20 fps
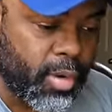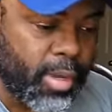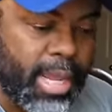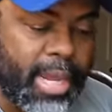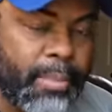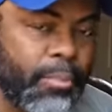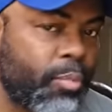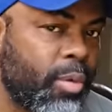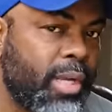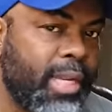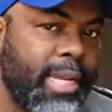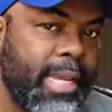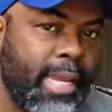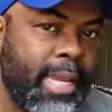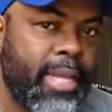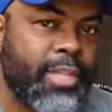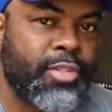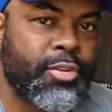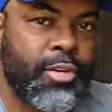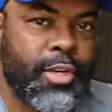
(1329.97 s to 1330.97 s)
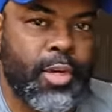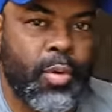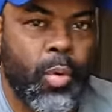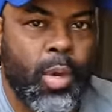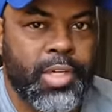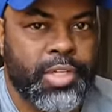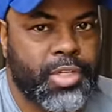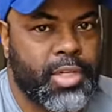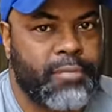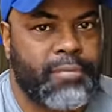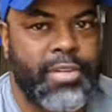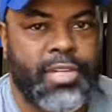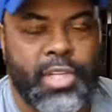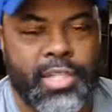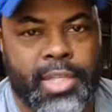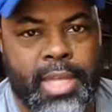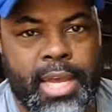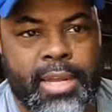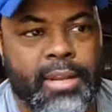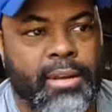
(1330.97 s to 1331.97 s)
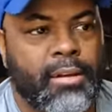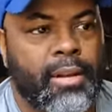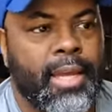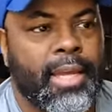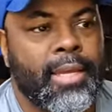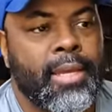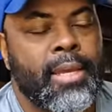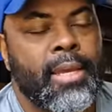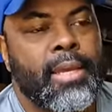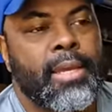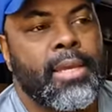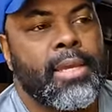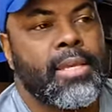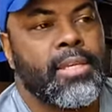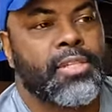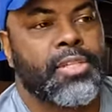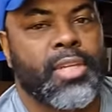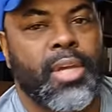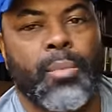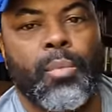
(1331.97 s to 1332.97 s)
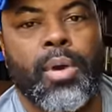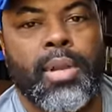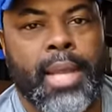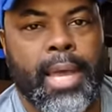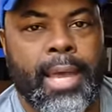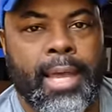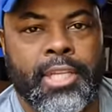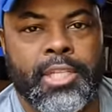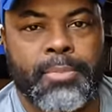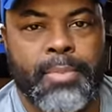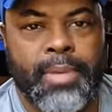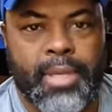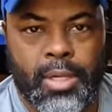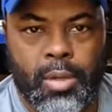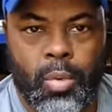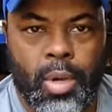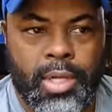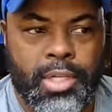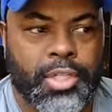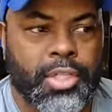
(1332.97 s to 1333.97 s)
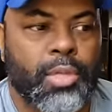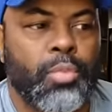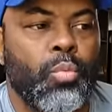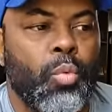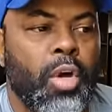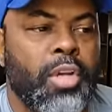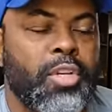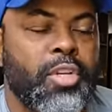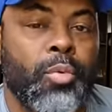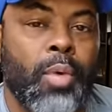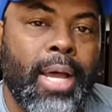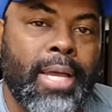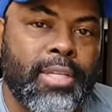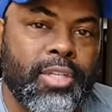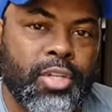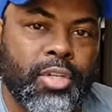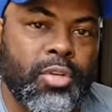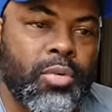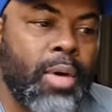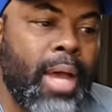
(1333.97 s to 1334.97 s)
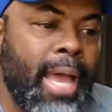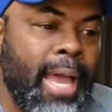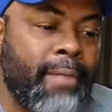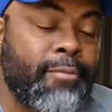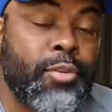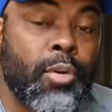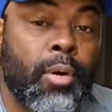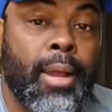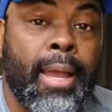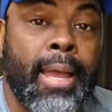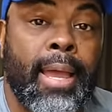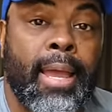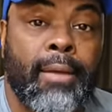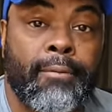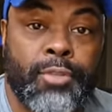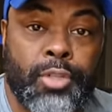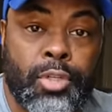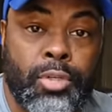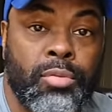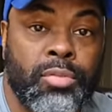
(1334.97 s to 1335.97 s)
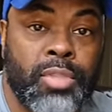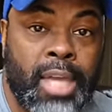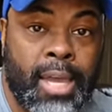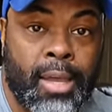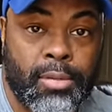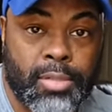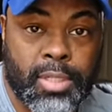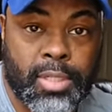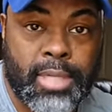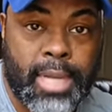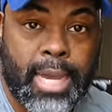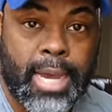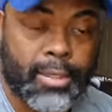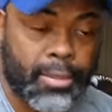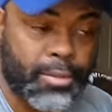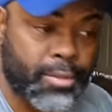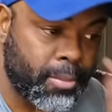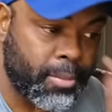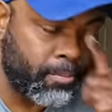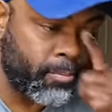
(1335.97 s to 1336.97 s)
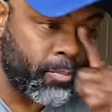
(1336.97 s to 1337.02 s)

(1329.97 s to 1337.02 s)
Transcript: And I'm really answering a question. If you just got here late, someone asked me a question What do I do after I have $2,000?